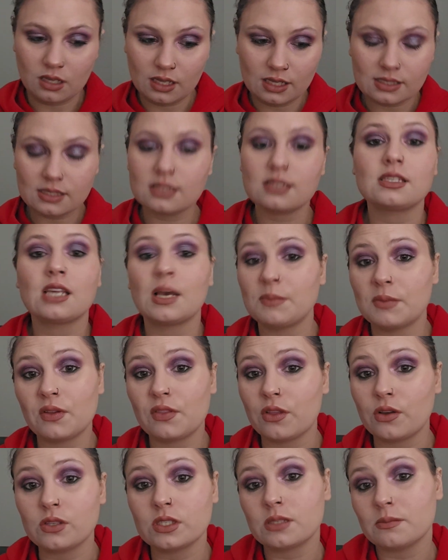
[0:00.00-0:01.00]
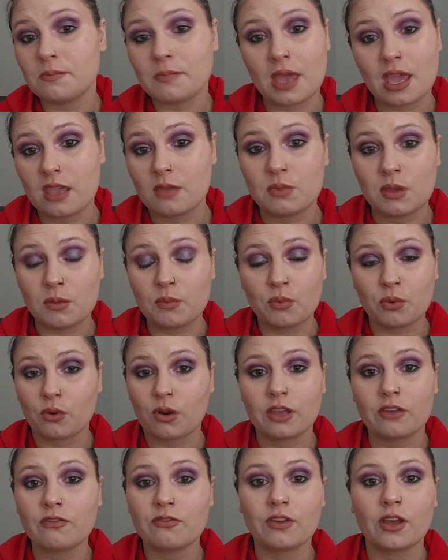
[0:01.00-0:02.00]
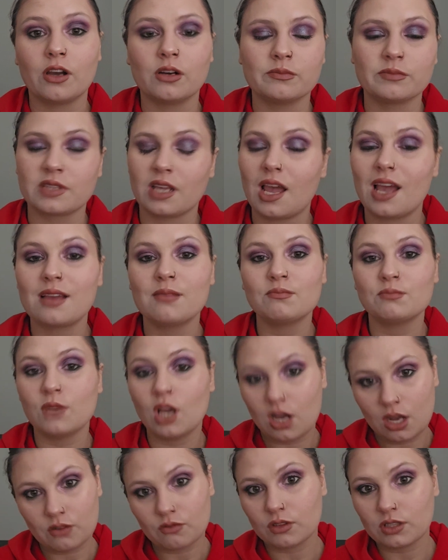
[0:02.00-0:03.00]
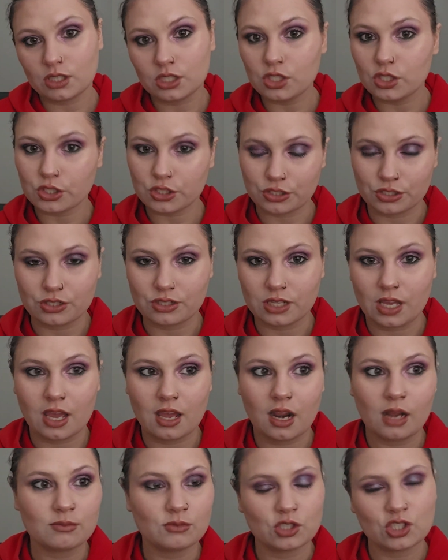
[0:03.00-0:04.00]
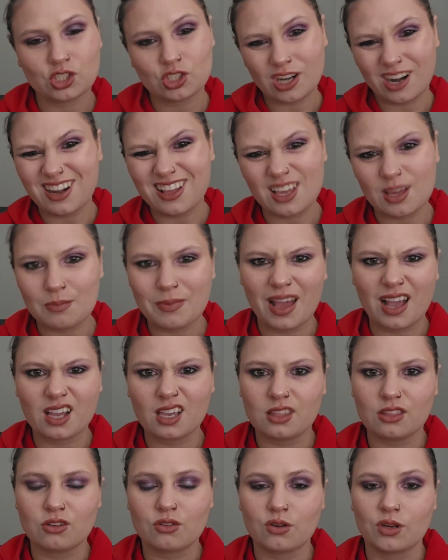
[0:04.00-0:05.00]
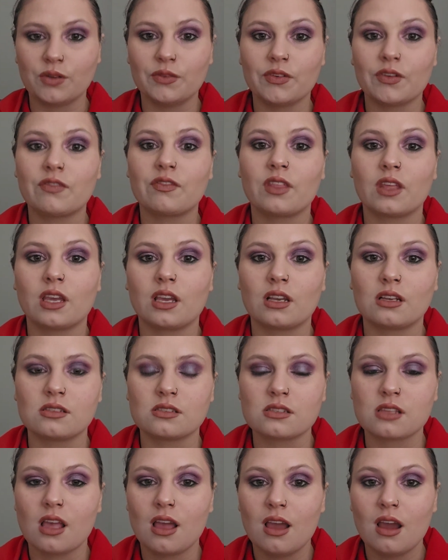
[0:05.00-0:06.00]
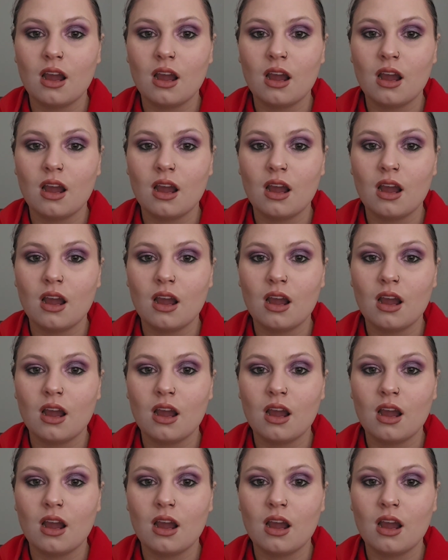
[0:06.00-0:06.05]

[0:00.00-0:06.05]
And some of those may be pre-filmed. I'm not really sure yet. I'm just trying to get back in the groove of things.